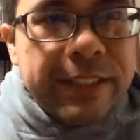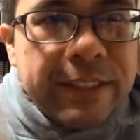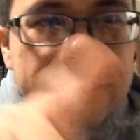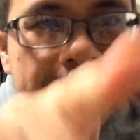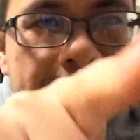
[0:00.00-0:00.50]
it
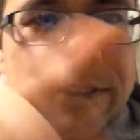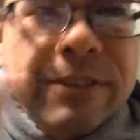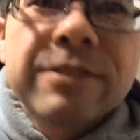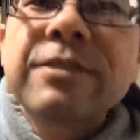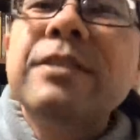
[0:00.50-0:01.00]
is you
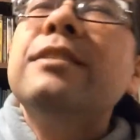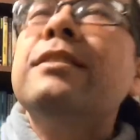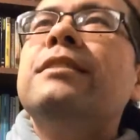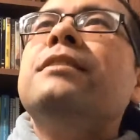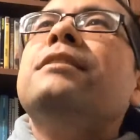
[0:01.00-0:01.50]
do.
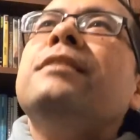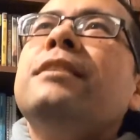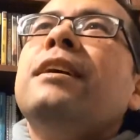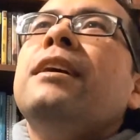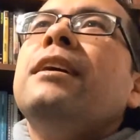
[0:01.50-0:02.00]

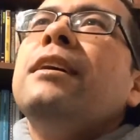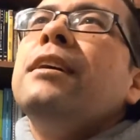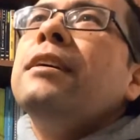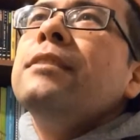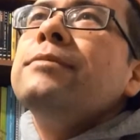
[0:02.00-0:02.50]

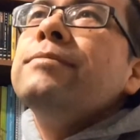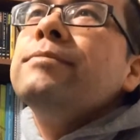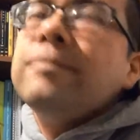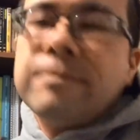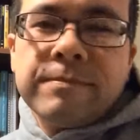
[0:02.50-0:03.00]
Um,
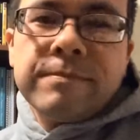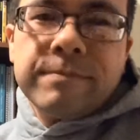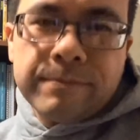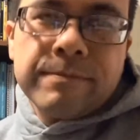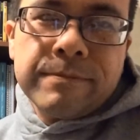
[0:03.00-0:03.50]

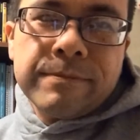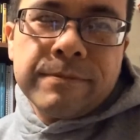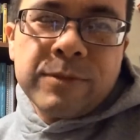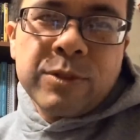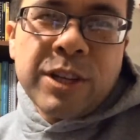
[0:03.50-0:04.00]

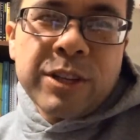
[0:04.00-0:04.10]
I'll